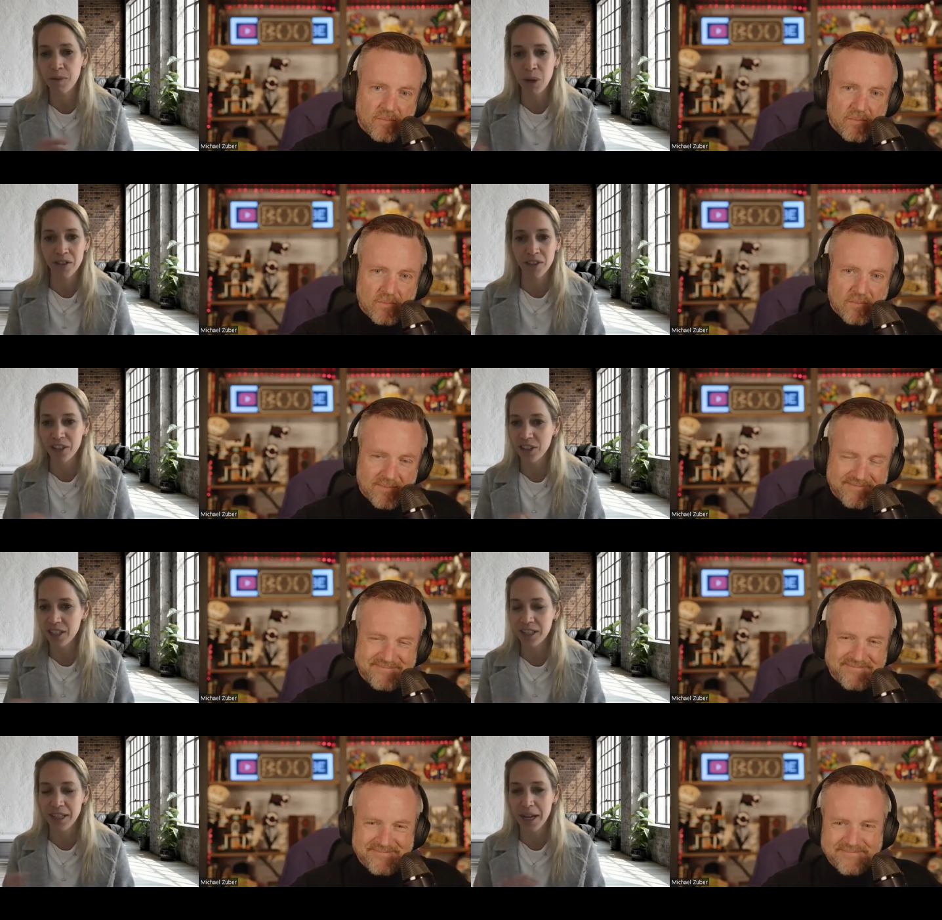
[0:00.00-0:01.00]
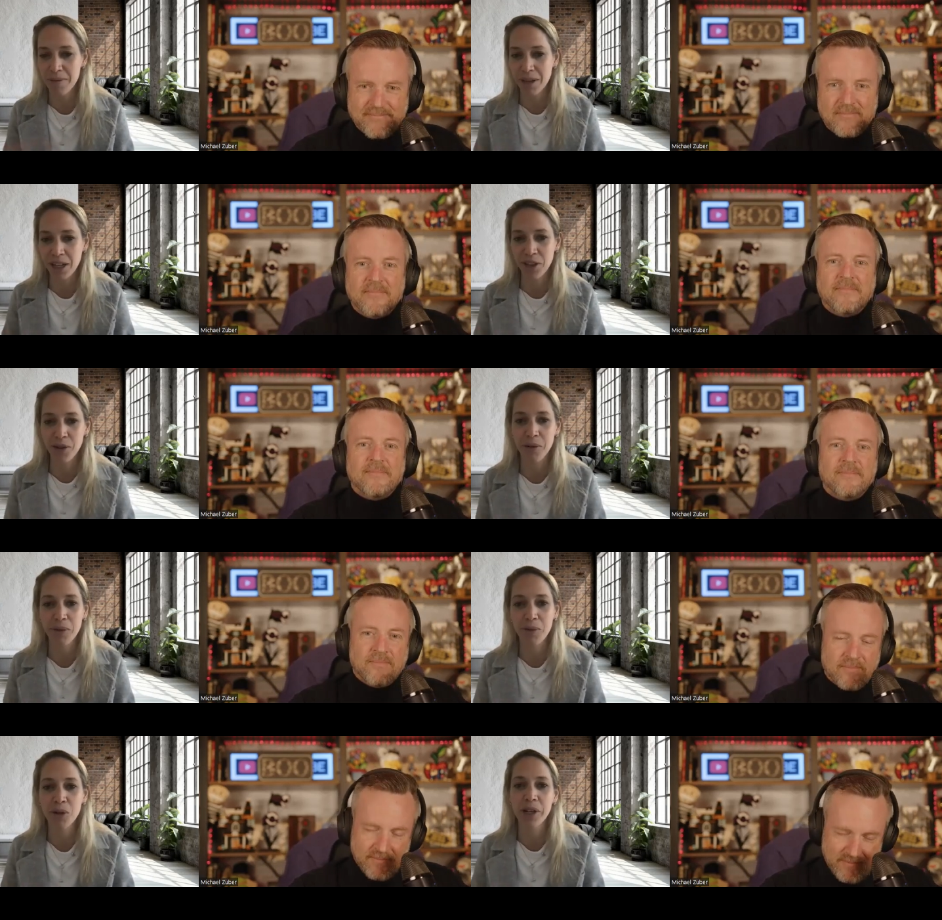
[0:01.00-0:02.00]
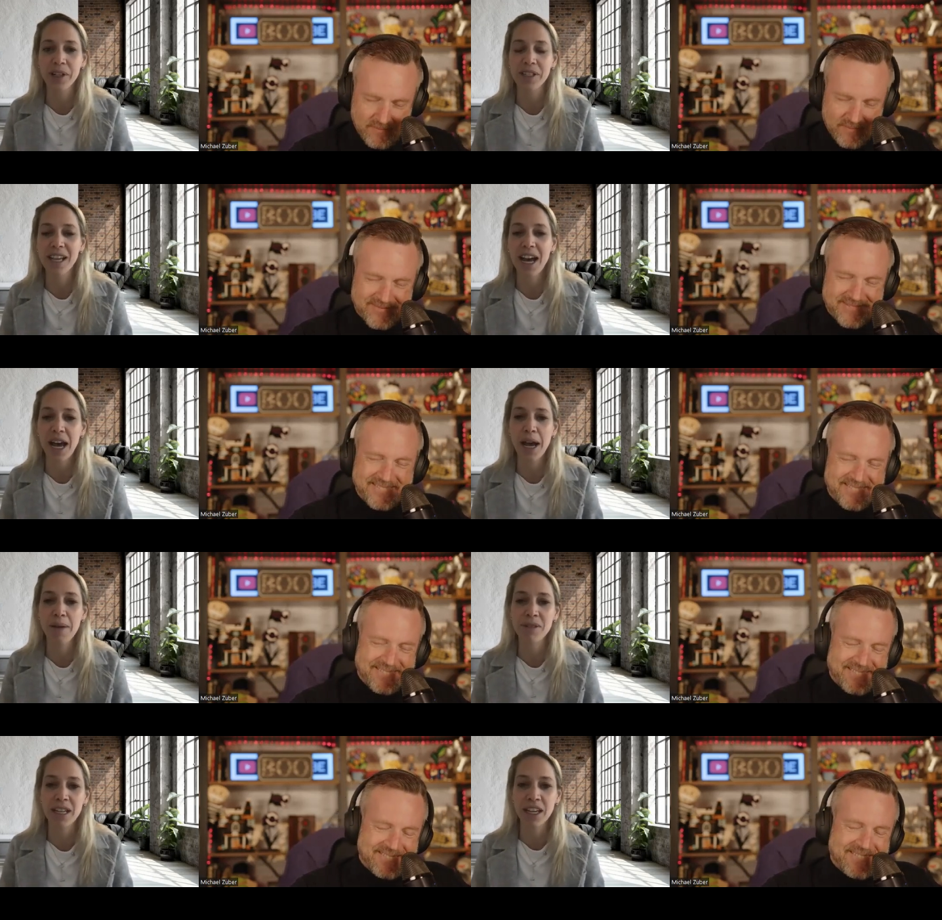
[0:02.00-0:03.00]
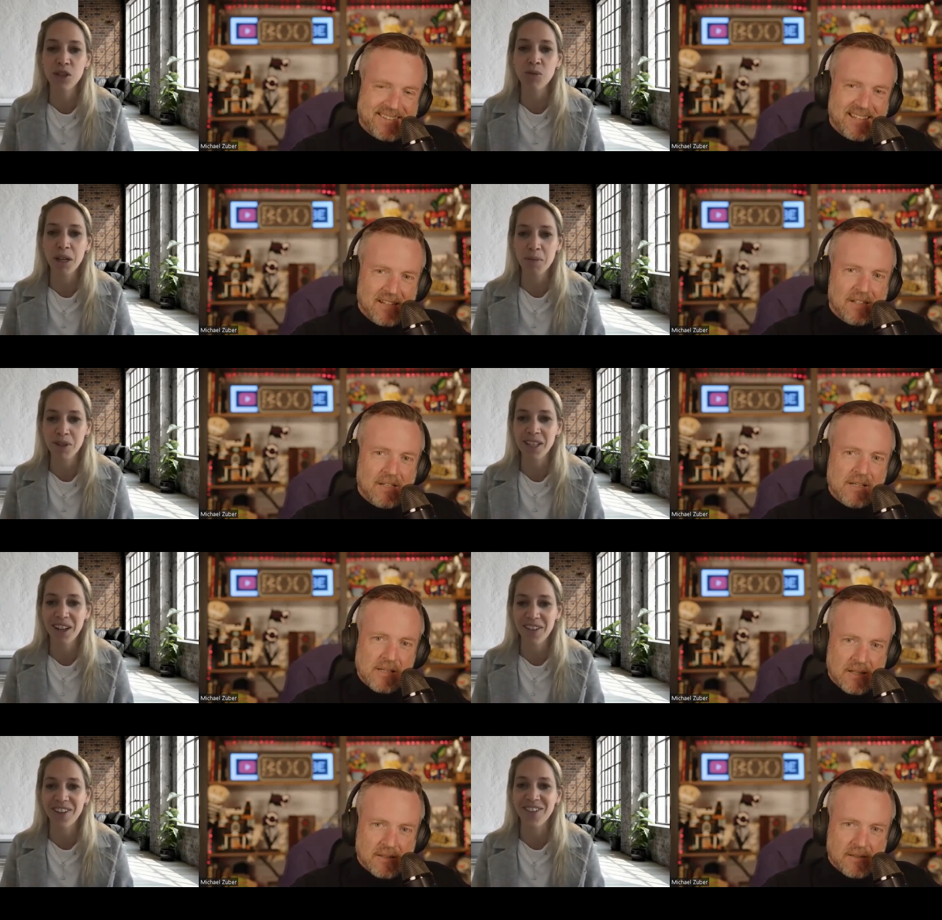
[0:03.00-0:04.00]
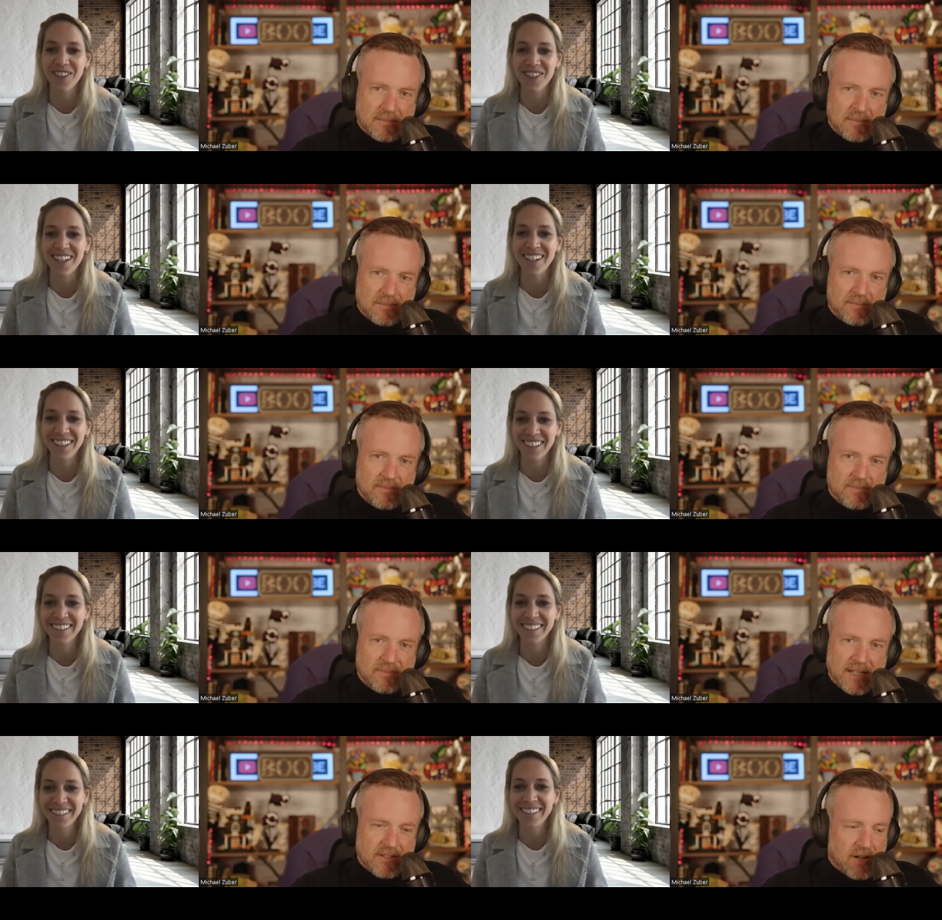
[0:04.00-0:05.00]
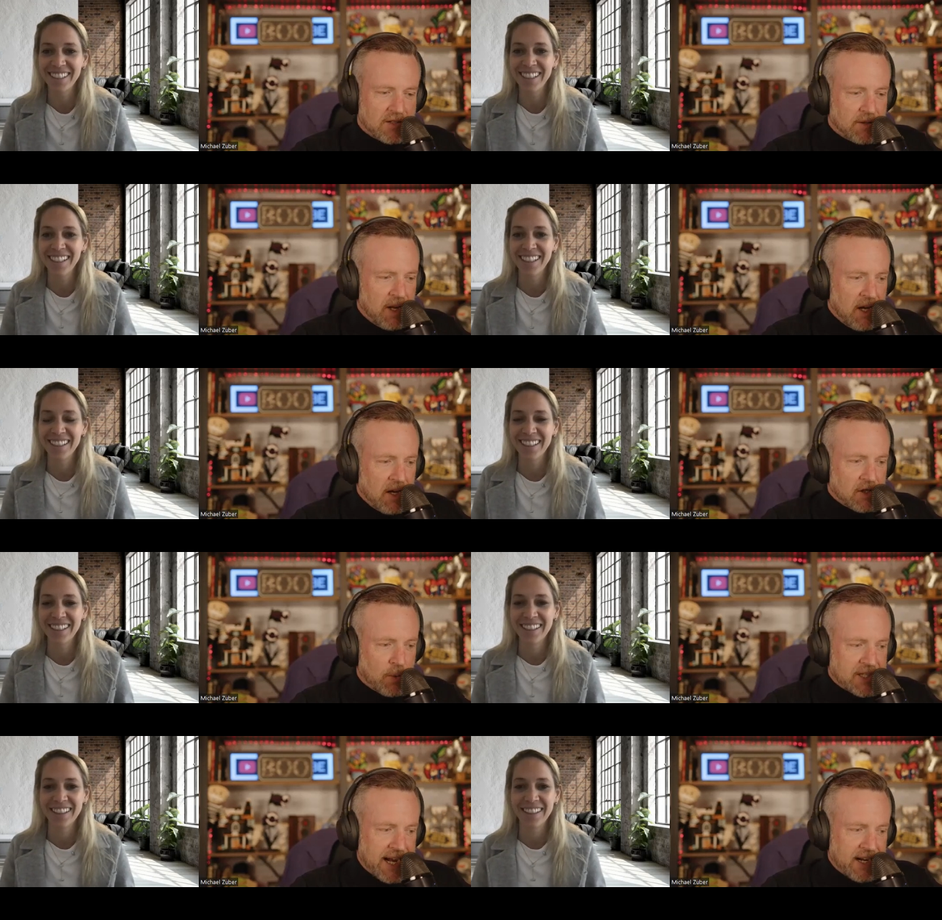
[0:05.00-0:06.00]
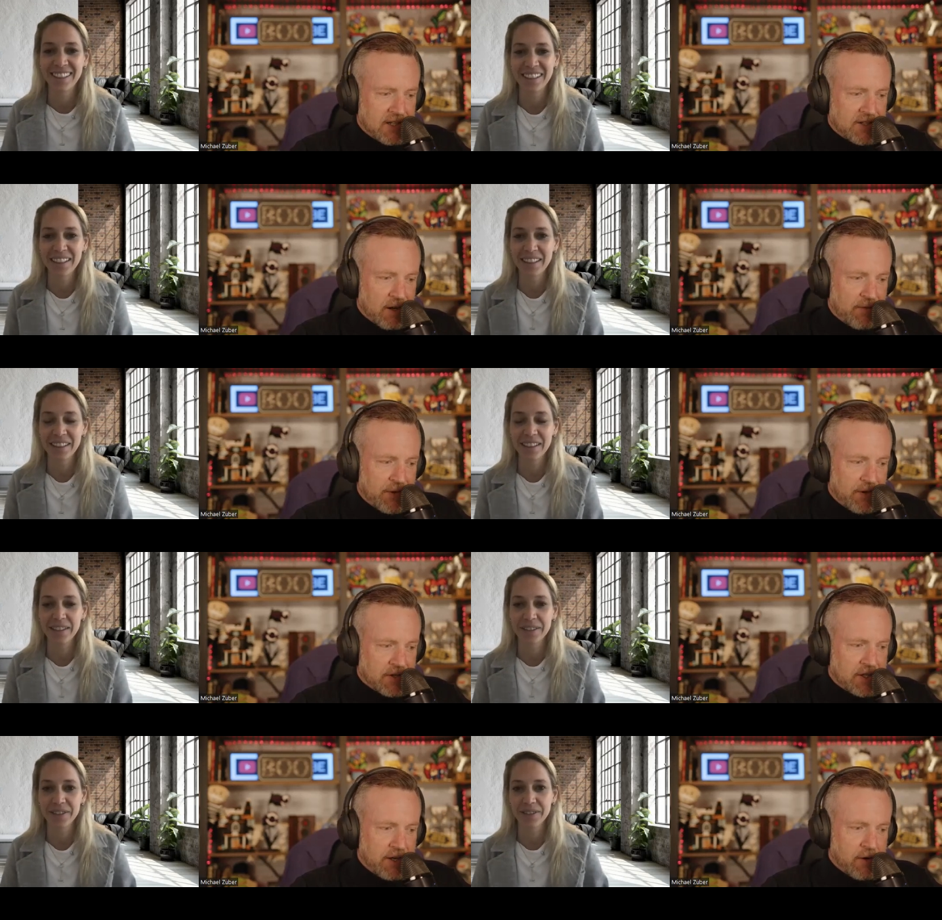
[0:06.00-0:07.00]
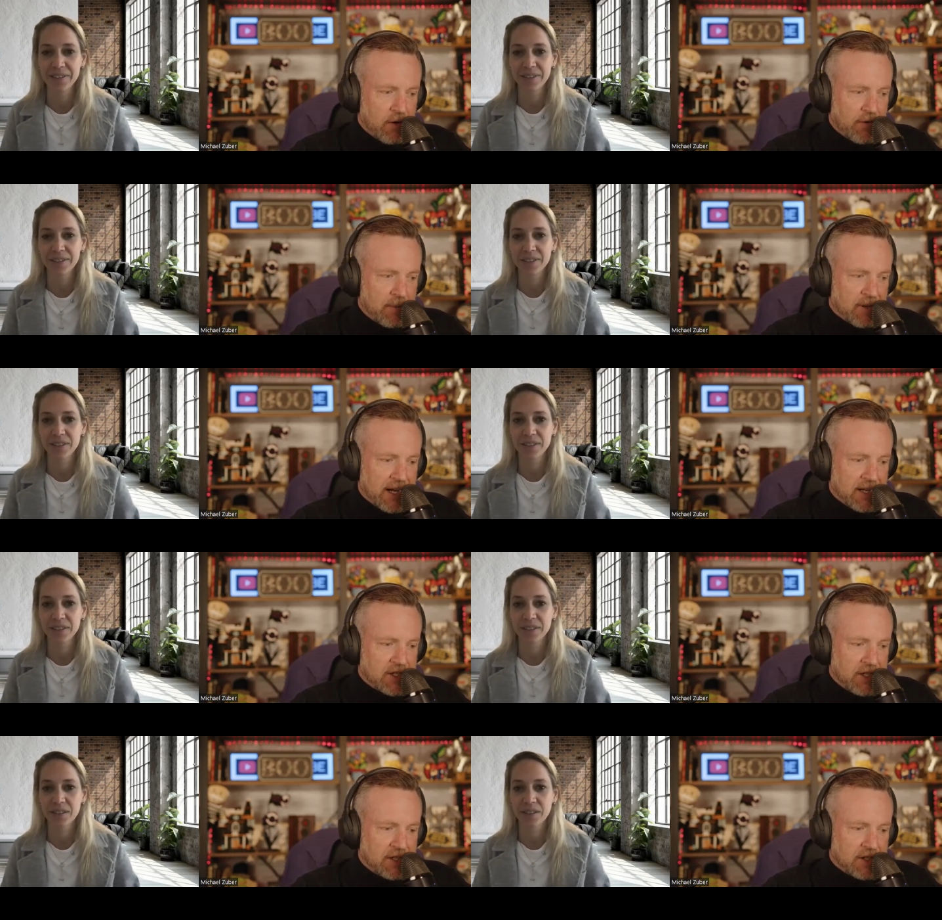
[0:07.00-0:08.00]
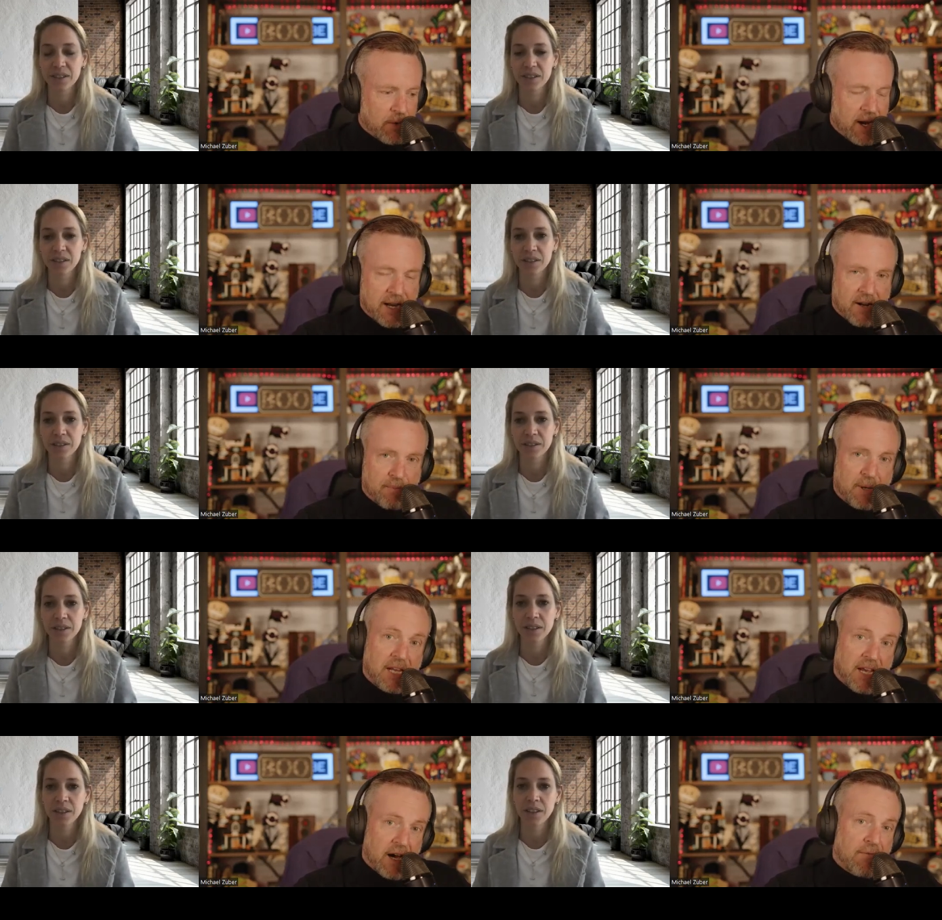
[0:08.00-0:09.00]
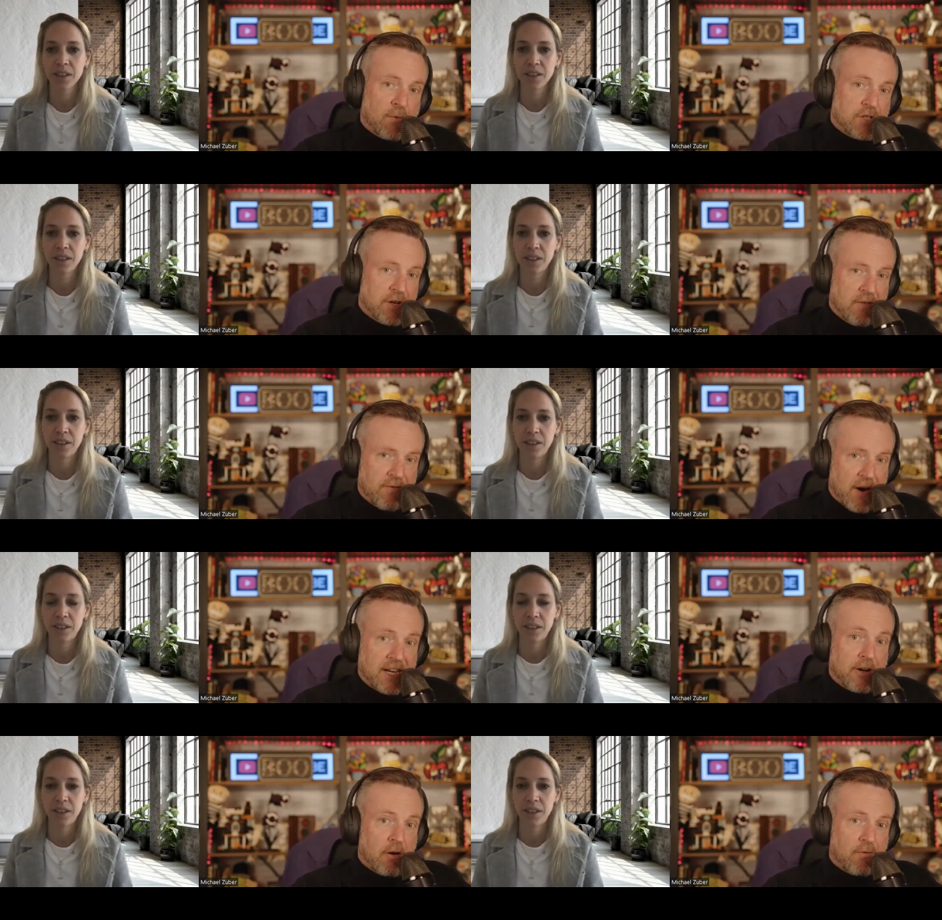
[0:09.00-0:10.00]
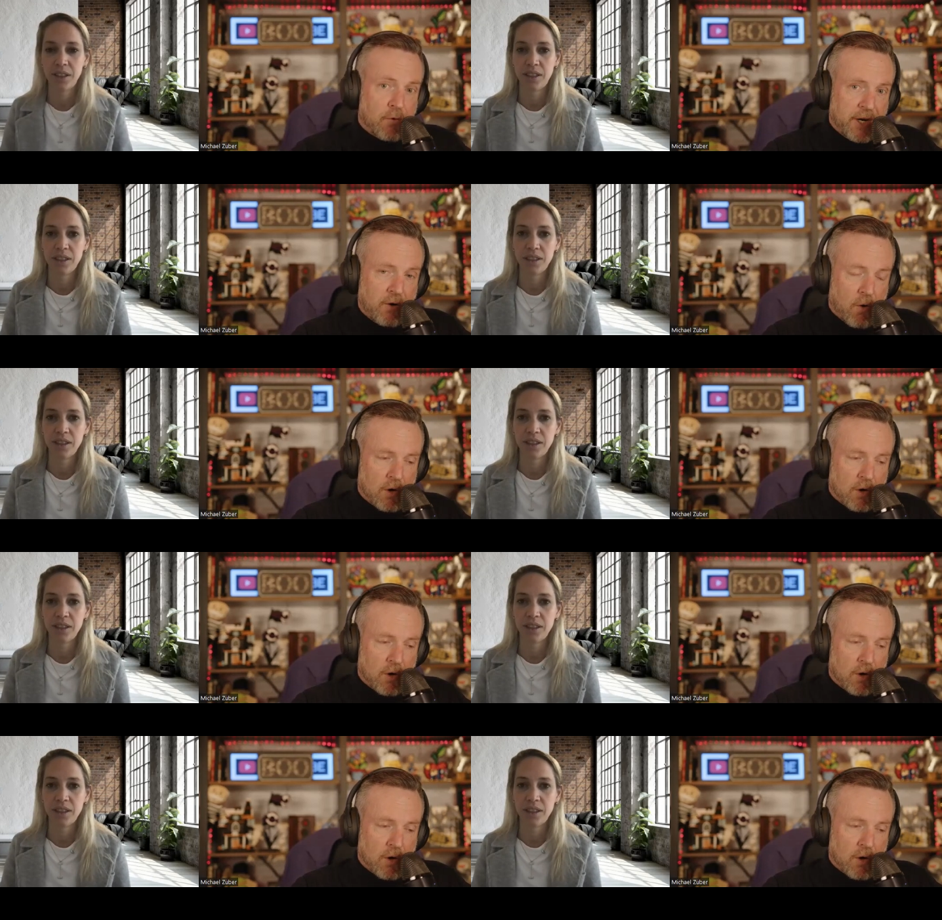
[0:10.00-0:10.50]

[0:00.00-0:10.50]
Speaker 1: one rental at a time. Either one works um, to get 20% off your first year.
Speaker 2: That's awesome. So what Dana has done for you, the CEO of Hemlane, she's created a PDF, which you can find in our free